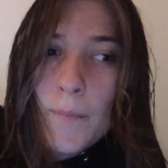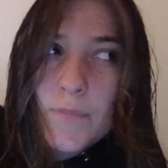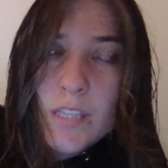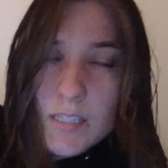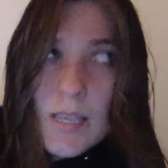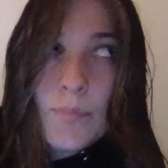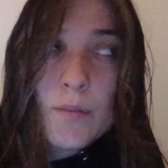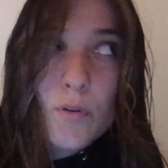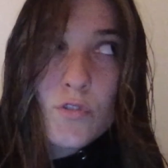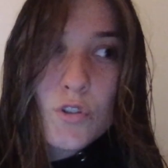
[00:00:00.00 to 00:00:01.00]

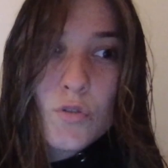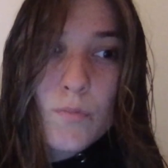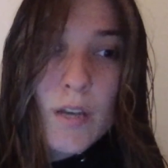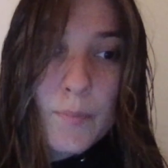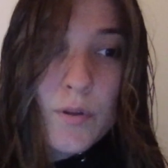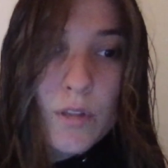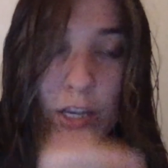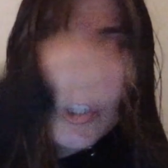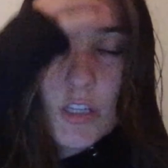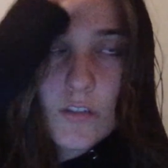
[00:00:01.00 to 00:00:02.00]
susceptible to
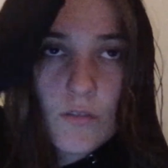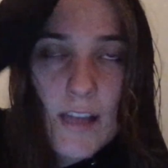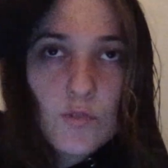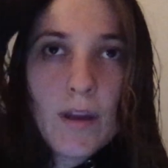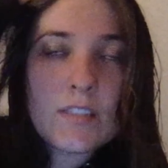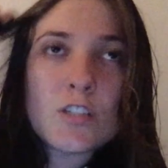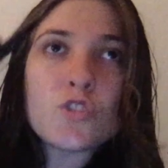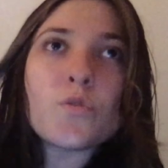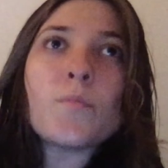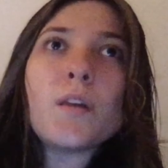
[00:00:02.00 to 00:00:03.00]
manipulation. So that's why it's extremely